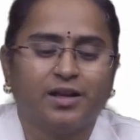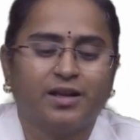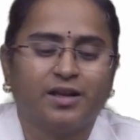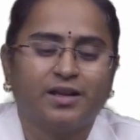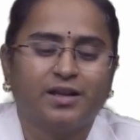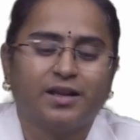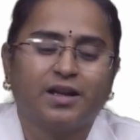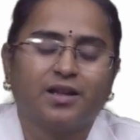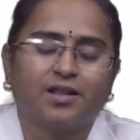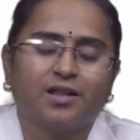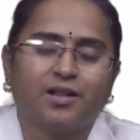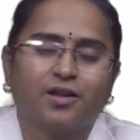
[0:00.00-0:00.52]

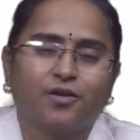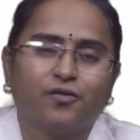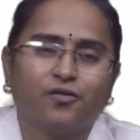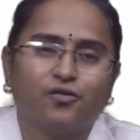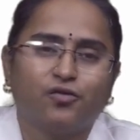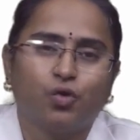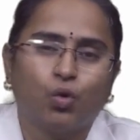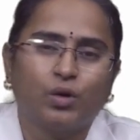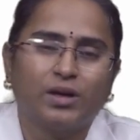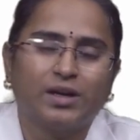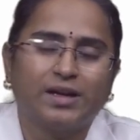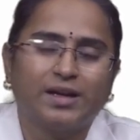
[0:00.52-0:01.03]
In case of
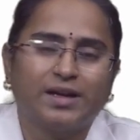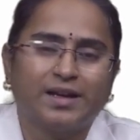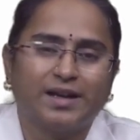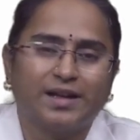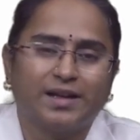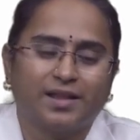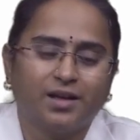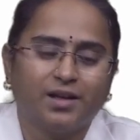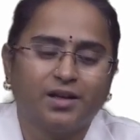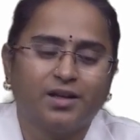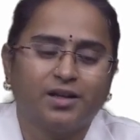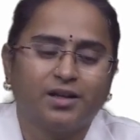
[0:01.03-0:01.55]

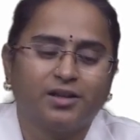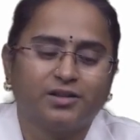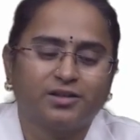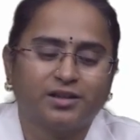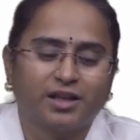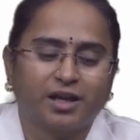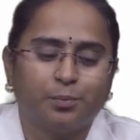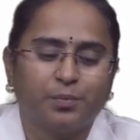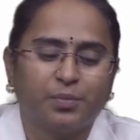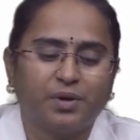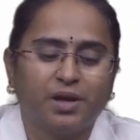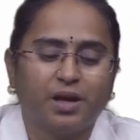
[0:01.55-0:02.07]
localized,
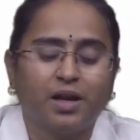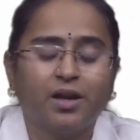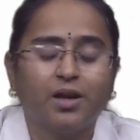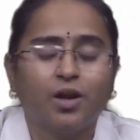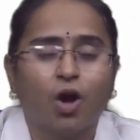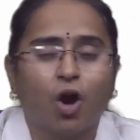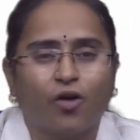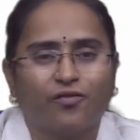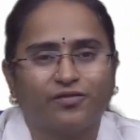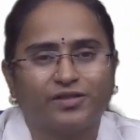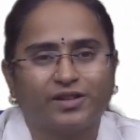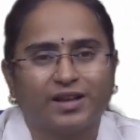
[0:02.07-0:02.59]
can be an
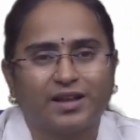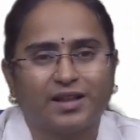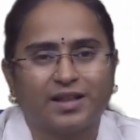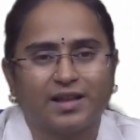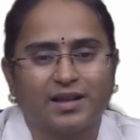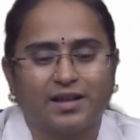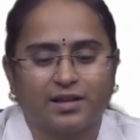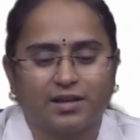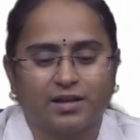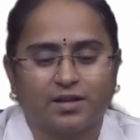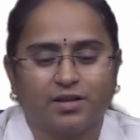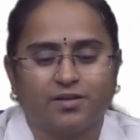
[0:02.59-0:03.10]
office
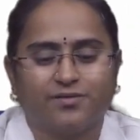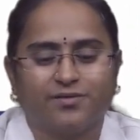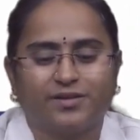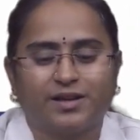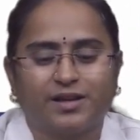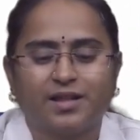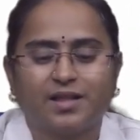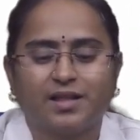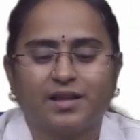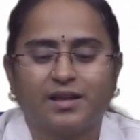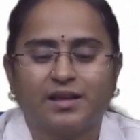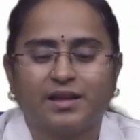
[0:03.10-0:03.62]
ulcer,
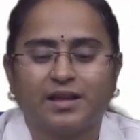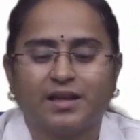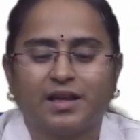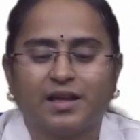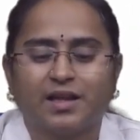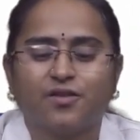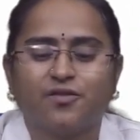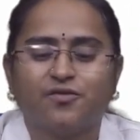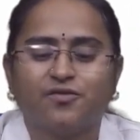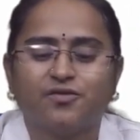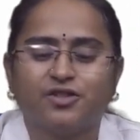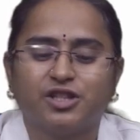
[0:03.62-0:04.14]
whereas in
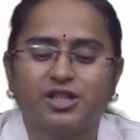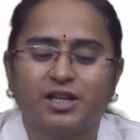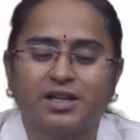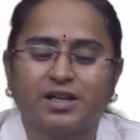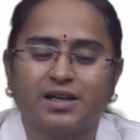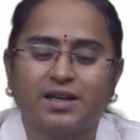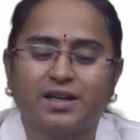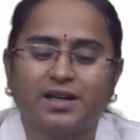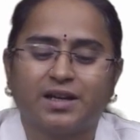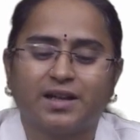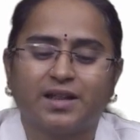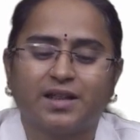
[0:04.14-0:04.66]
case of
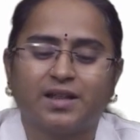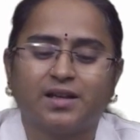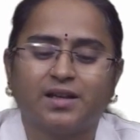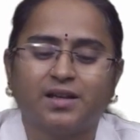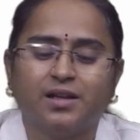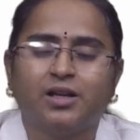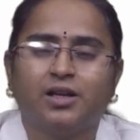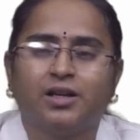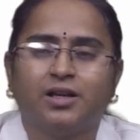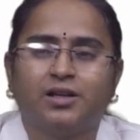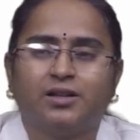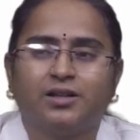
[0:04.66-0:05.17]
generalized,
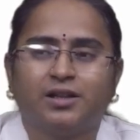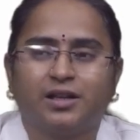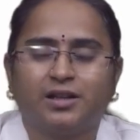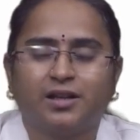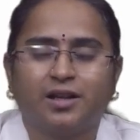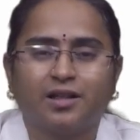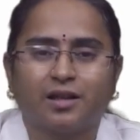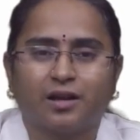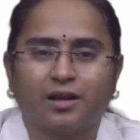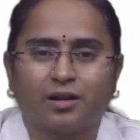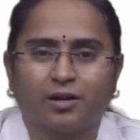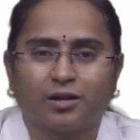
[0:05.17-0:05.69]
that
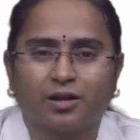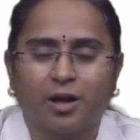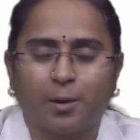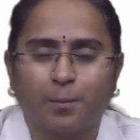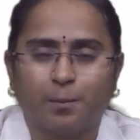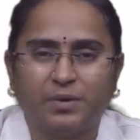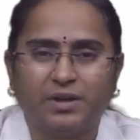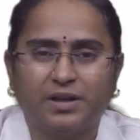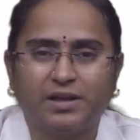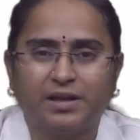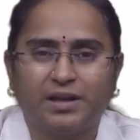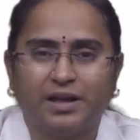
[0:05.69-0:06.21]
is
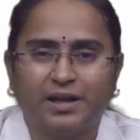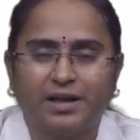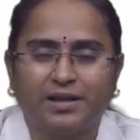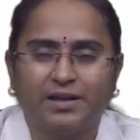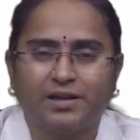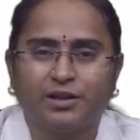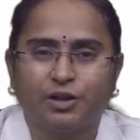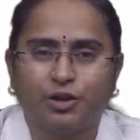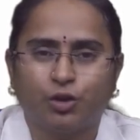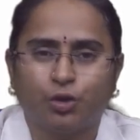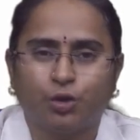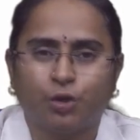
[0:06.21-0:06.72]
complete
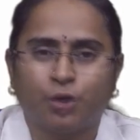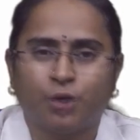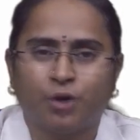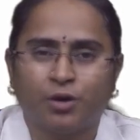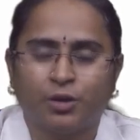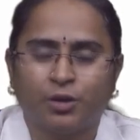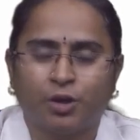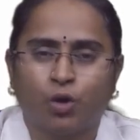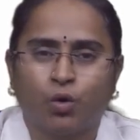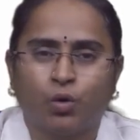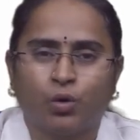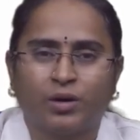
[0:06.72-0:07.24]
either
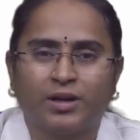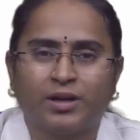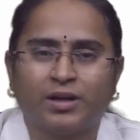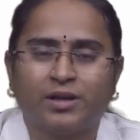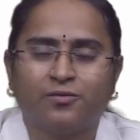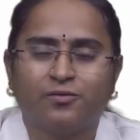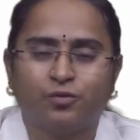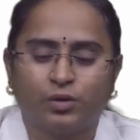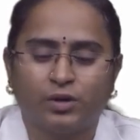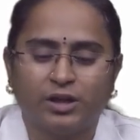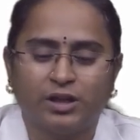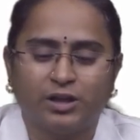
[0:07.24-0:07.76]
intraoral
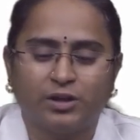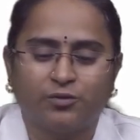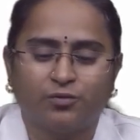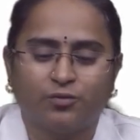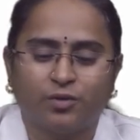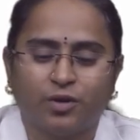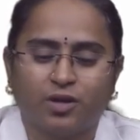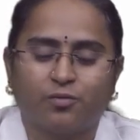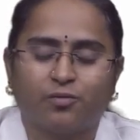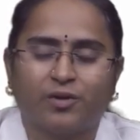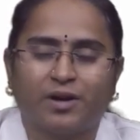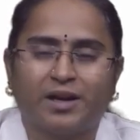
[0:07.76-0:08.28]
fully it
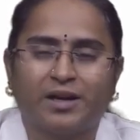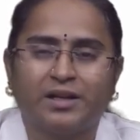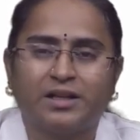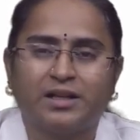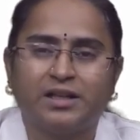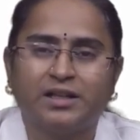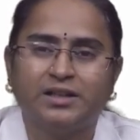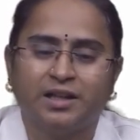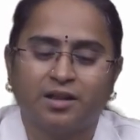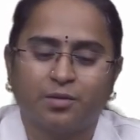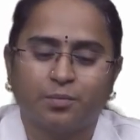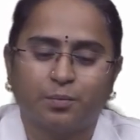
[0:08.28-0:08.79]
is
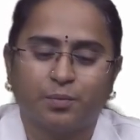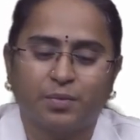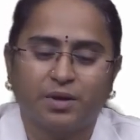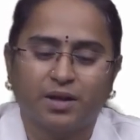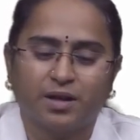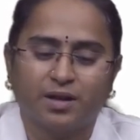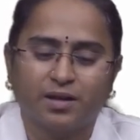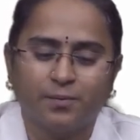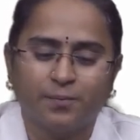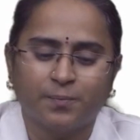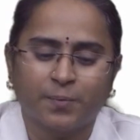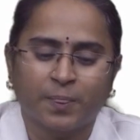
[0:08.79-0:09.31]
widely
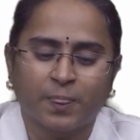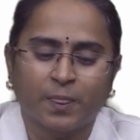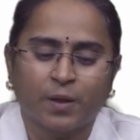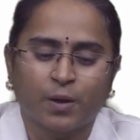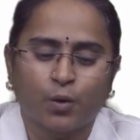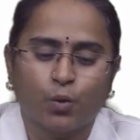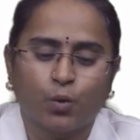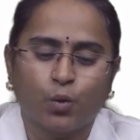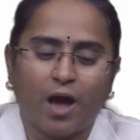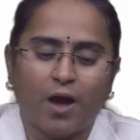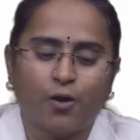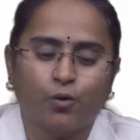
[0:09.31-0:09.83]
dispersed,
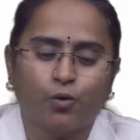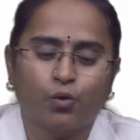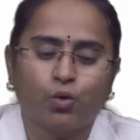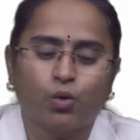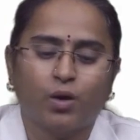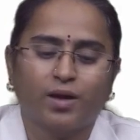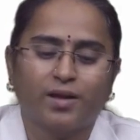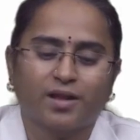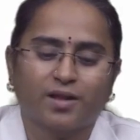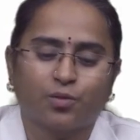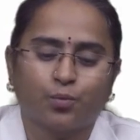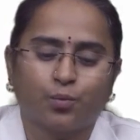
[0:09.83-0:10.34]
we have to
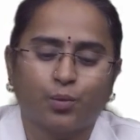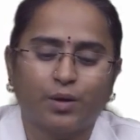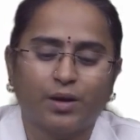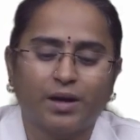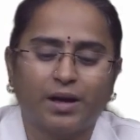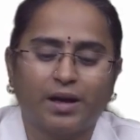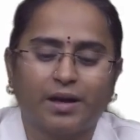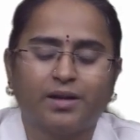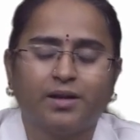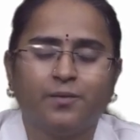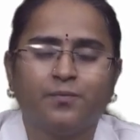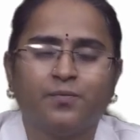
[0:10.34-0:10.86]
assess for
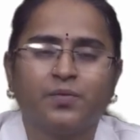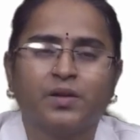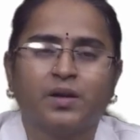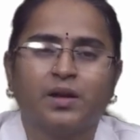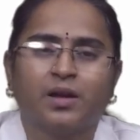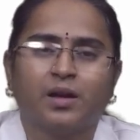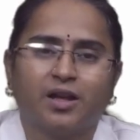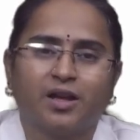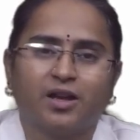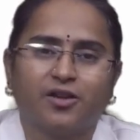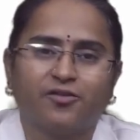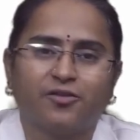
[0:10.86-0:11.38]
either
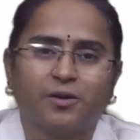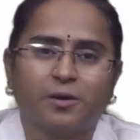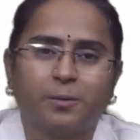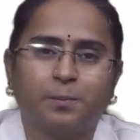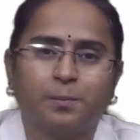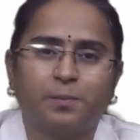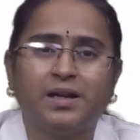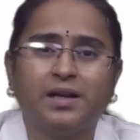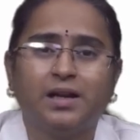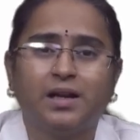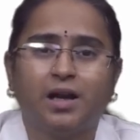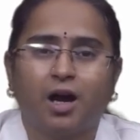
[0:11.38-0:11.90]

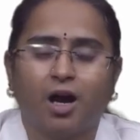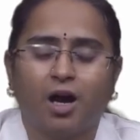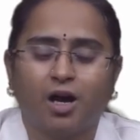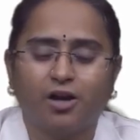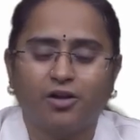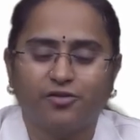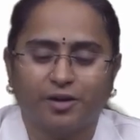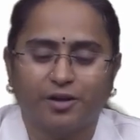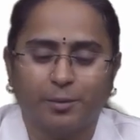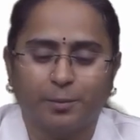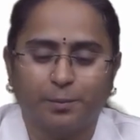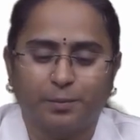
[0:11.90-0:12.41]
afebrile or
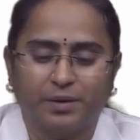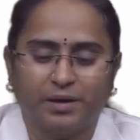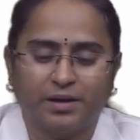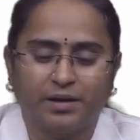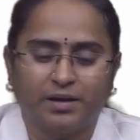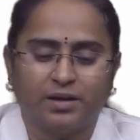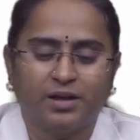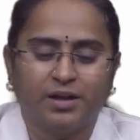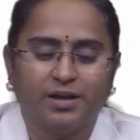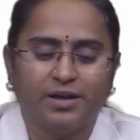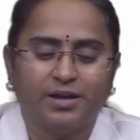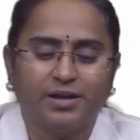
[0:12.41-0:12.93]

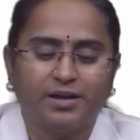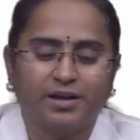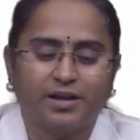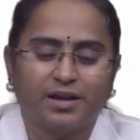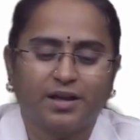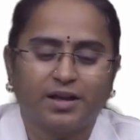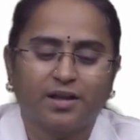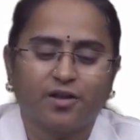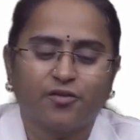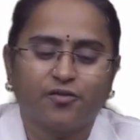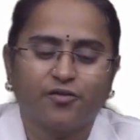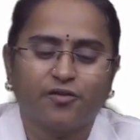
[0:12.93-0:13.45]
febrile. In
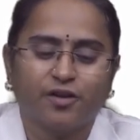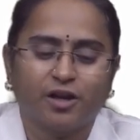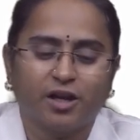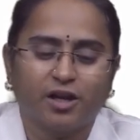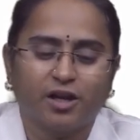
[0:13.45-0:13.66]
case of